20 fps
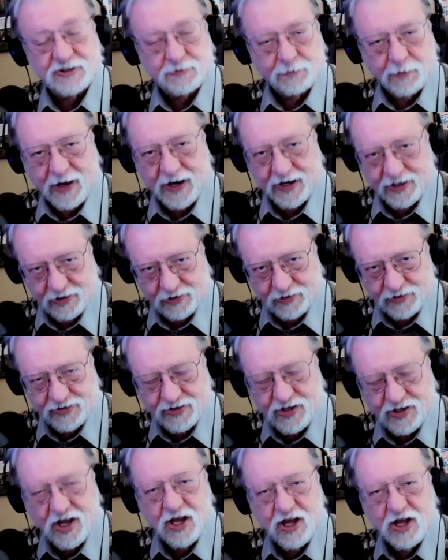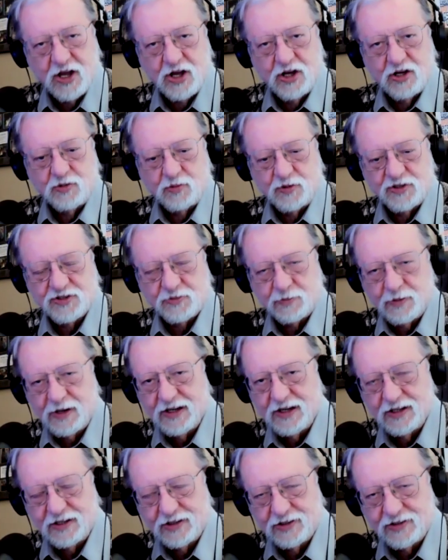expires, which
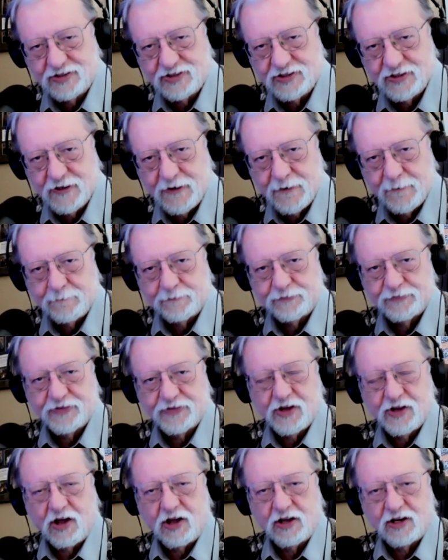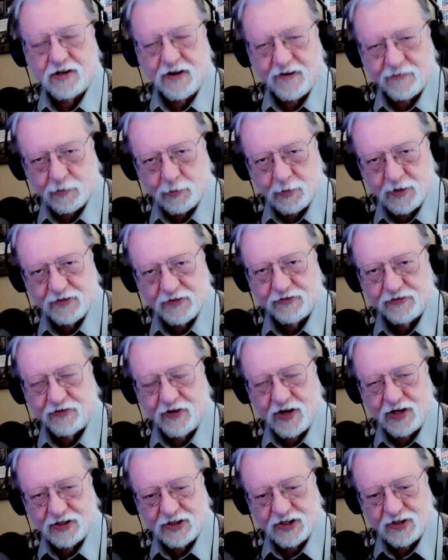means government
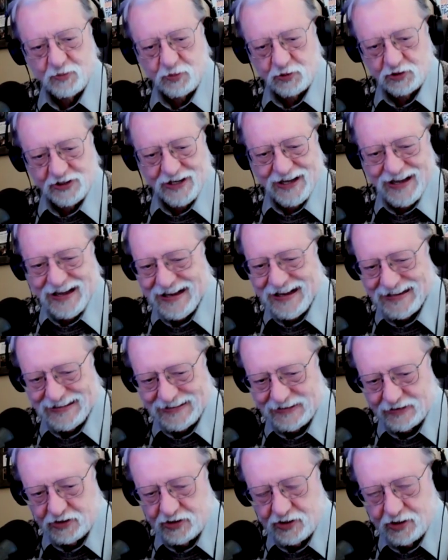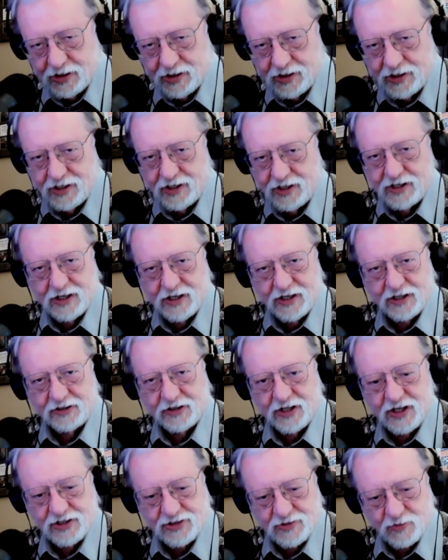funding will end
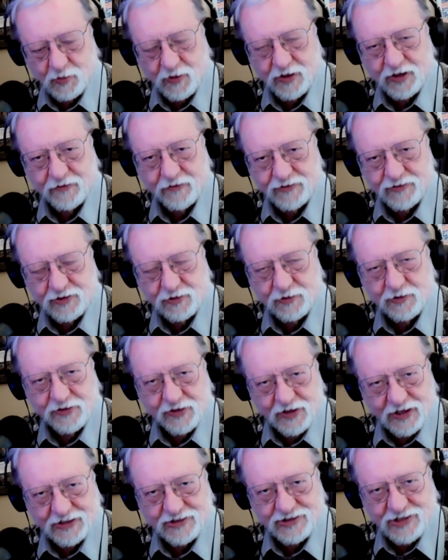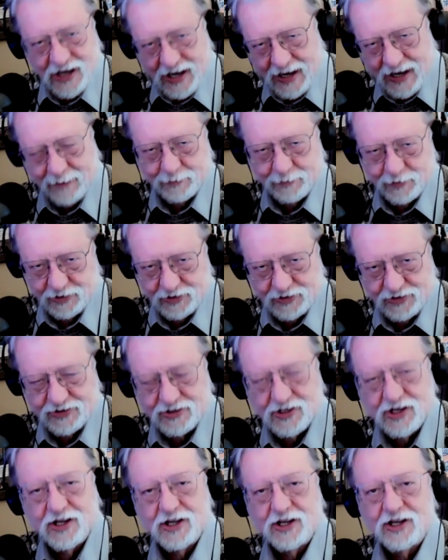unless one of two things
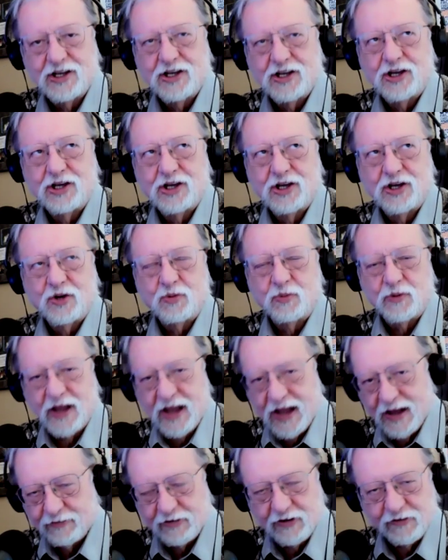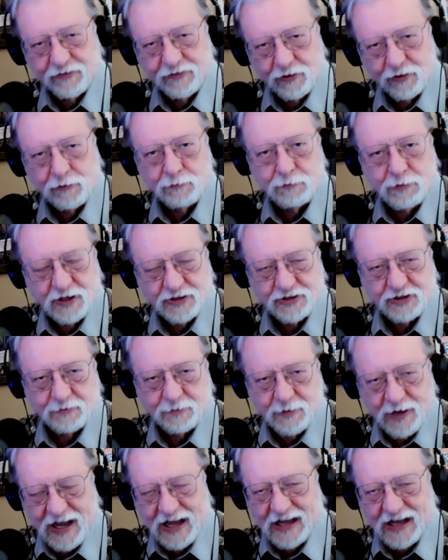happens. We have a full
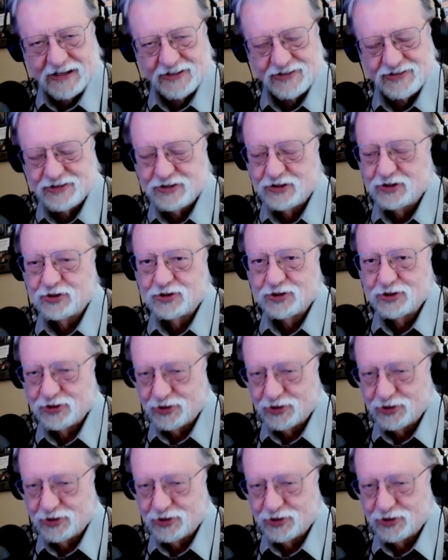budget passed.